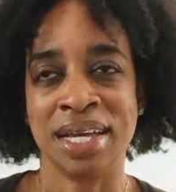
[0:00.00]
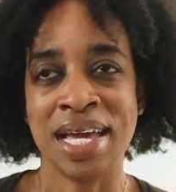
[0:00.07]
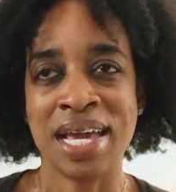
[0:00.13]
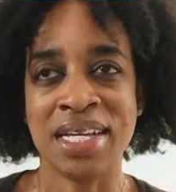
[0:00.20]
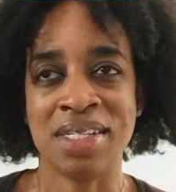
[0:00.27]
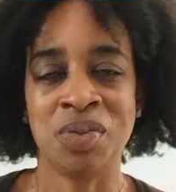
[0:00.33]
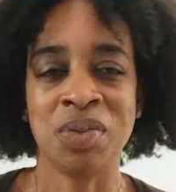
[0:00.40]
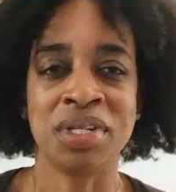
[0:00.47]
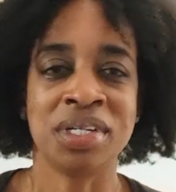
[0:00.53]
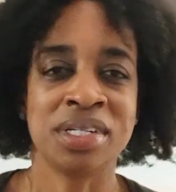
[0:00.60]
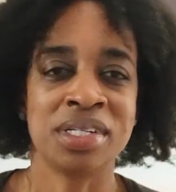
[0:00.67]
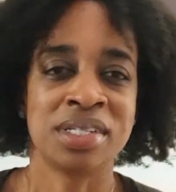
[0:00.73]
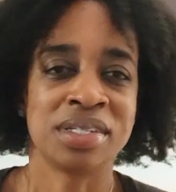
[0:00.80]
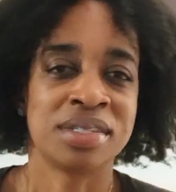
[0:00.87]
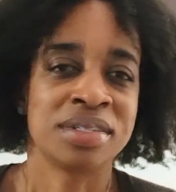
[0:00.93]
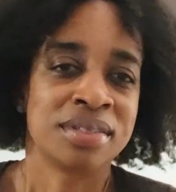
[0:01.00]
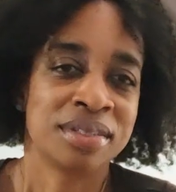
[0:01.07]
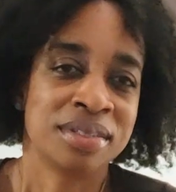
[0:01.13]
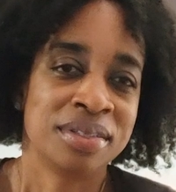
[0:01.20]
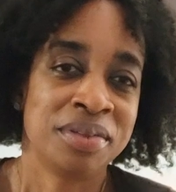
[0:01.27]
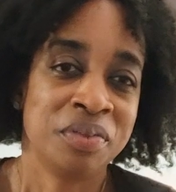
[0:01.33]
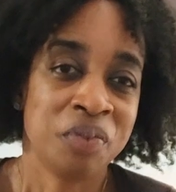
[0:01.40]
as it was
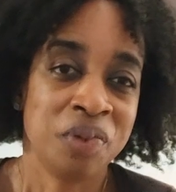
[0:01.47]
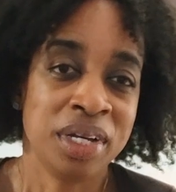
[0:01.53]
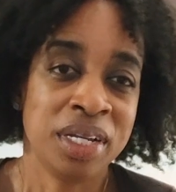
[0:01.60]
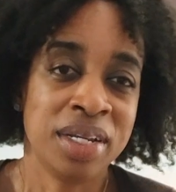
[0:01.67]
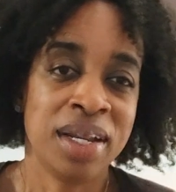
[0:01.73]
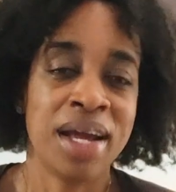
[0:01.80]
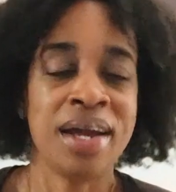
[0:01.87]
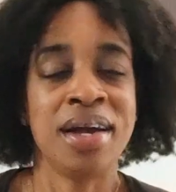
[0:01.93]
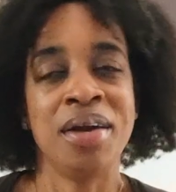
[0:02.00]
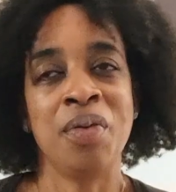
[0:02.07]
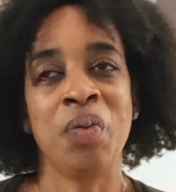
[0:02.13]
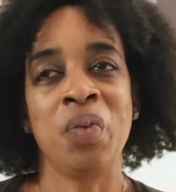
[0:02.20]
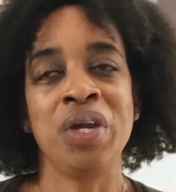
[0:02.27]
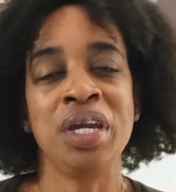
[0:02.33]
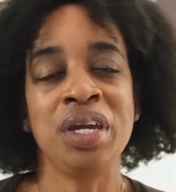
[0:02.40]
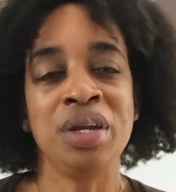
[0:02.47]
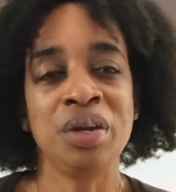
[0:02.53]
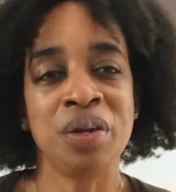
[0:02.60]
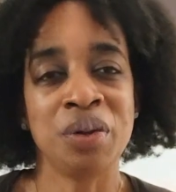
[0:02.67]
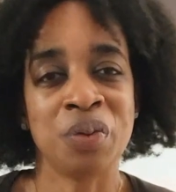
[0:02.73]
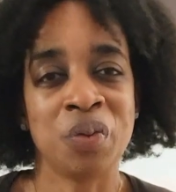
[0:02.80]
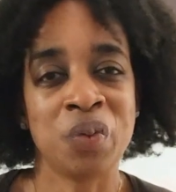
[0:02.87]
when
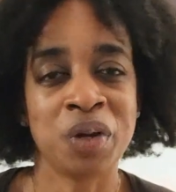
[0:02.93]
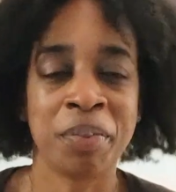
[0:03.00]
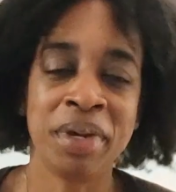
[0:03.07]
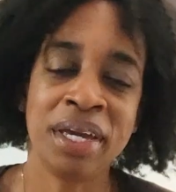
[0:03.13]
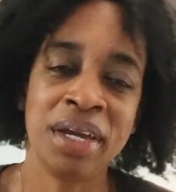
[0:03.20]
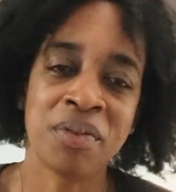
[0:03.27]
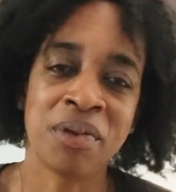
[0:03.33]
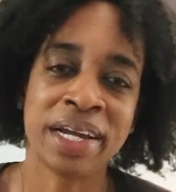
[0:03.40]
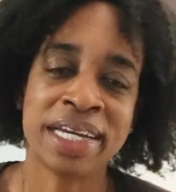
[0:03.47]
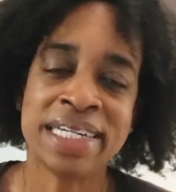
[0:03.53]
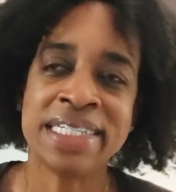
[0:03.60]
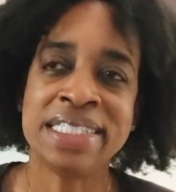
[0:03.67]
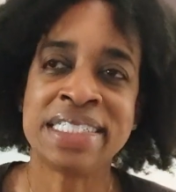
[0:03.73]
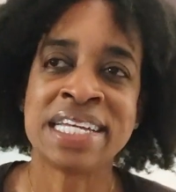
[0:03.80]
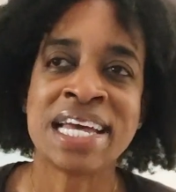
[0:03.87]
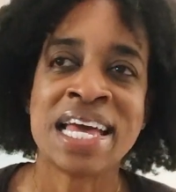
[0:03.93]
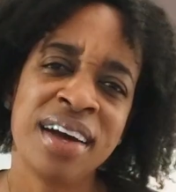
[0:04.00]
we were being raised.